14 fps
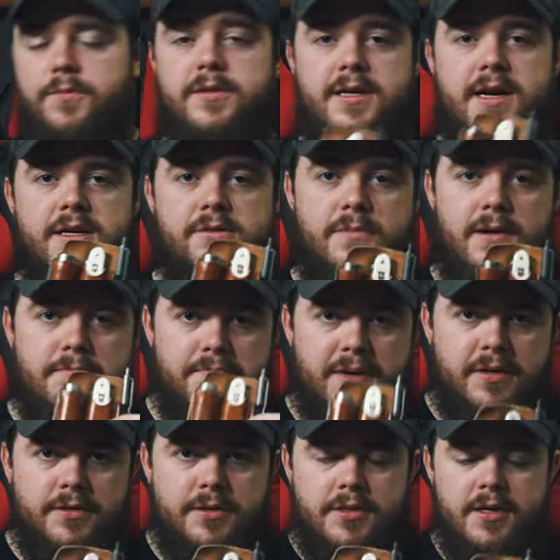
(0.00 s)
it resides on my
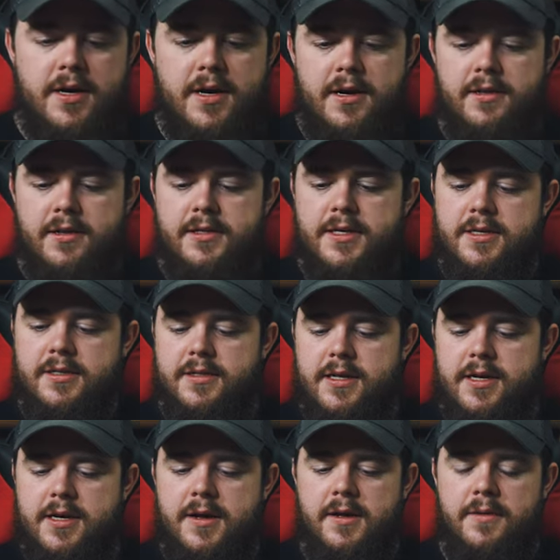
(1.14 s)
belt. This is
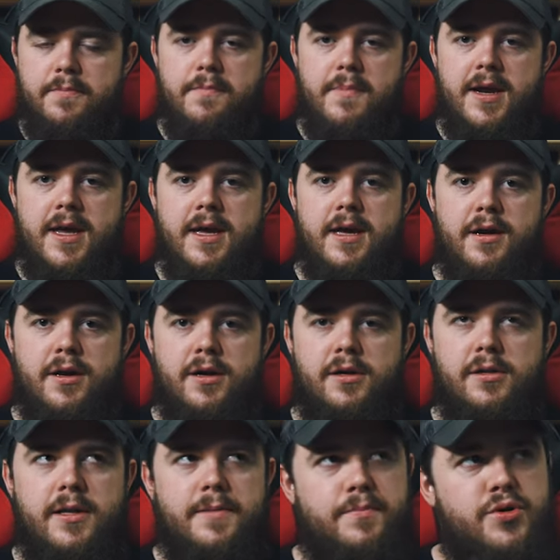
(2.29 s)
the mini
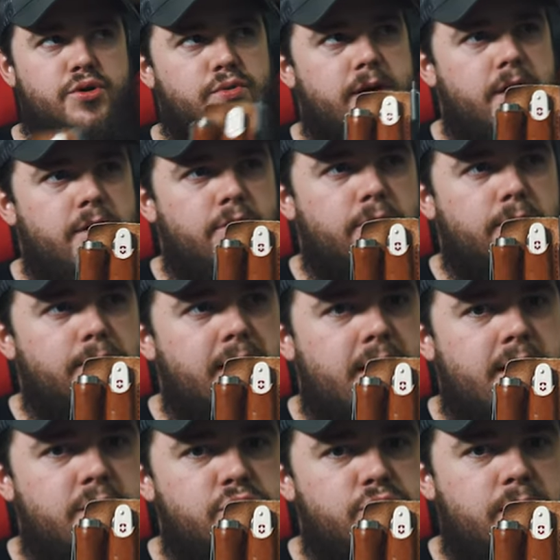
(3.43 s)
clip trio or
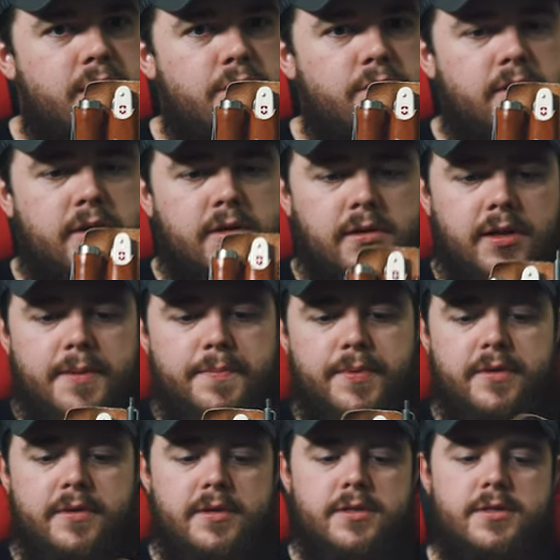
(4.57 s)
mini trio clip.
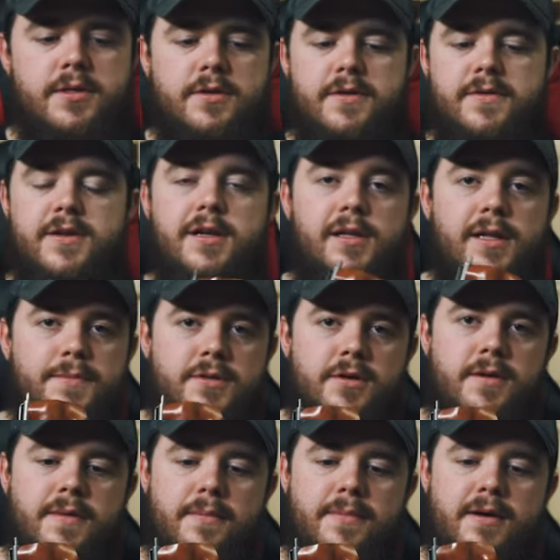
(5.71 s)
So it clips
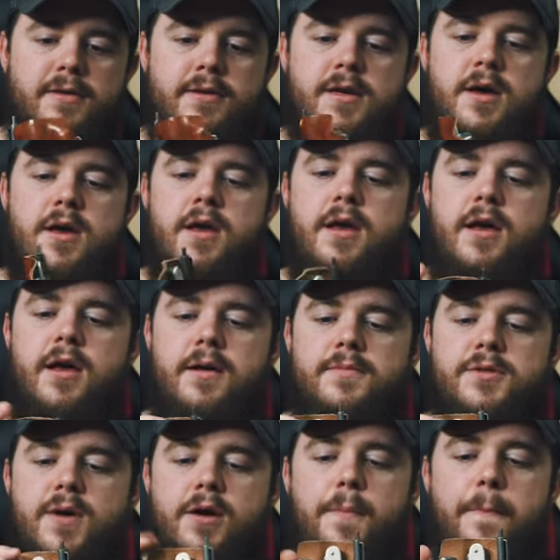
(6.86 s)
onto my belt. Um,
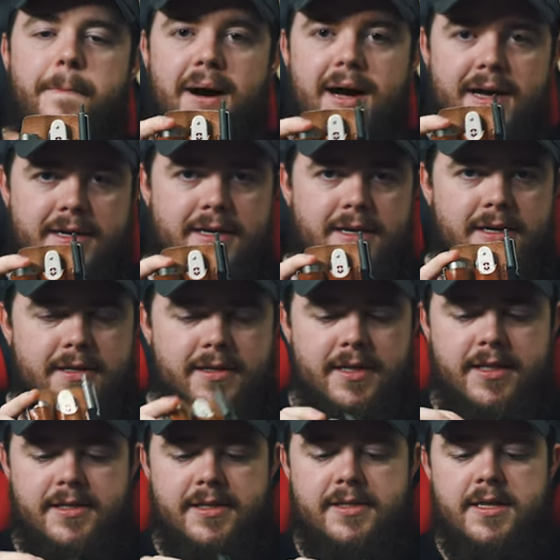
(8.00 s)
so I don't mind
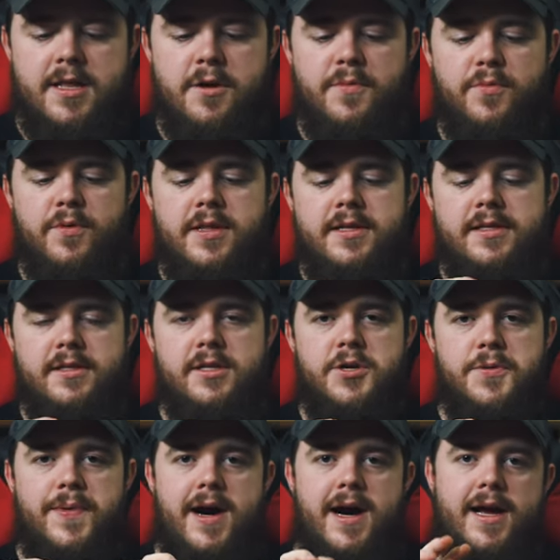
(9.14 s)
that this is in there, but when this is in
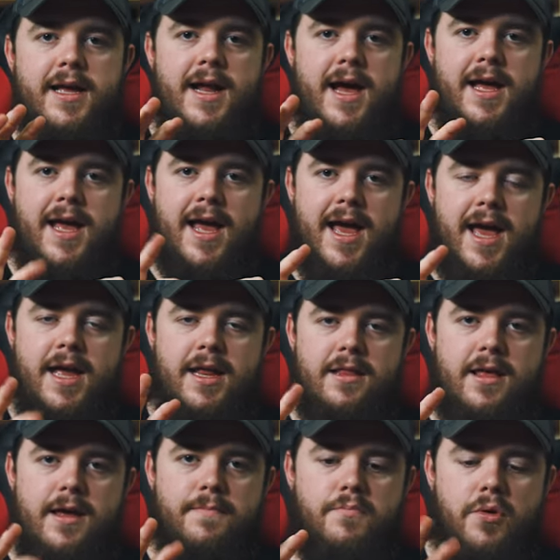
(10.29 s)
your pocket, I hate
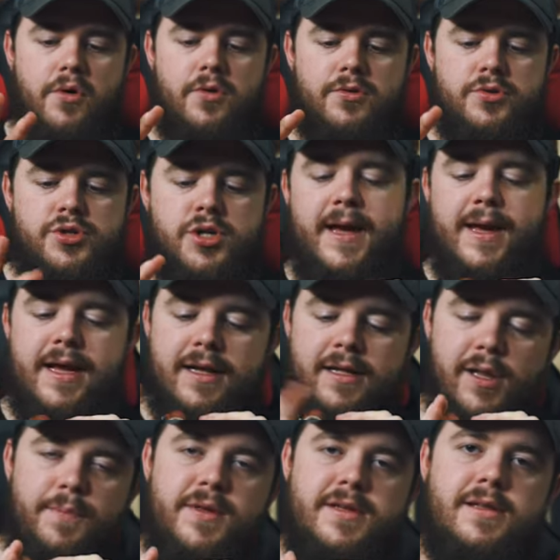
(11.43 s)
that bulge. I can
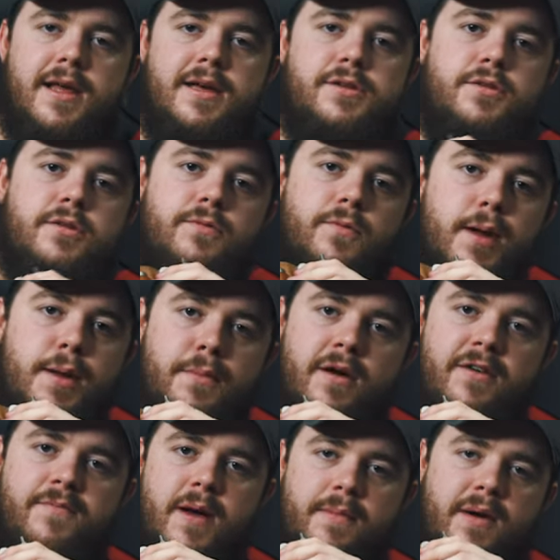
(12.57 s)
clip this light to the rim
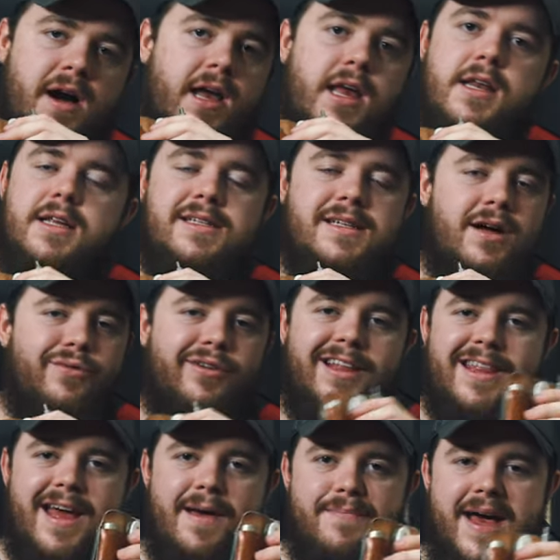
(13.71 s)
of my pocket and it's not really
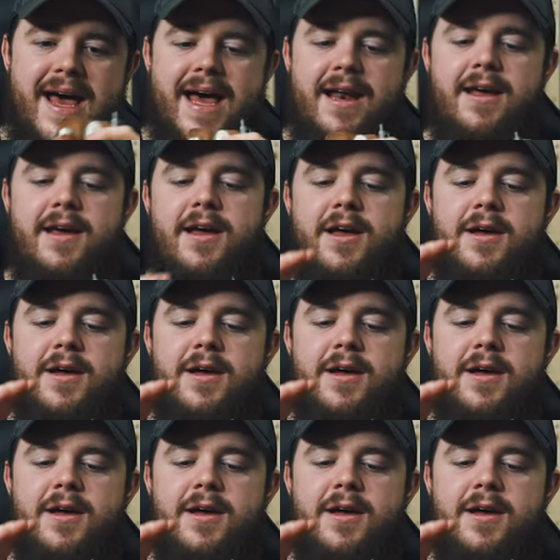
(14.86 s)
that bad,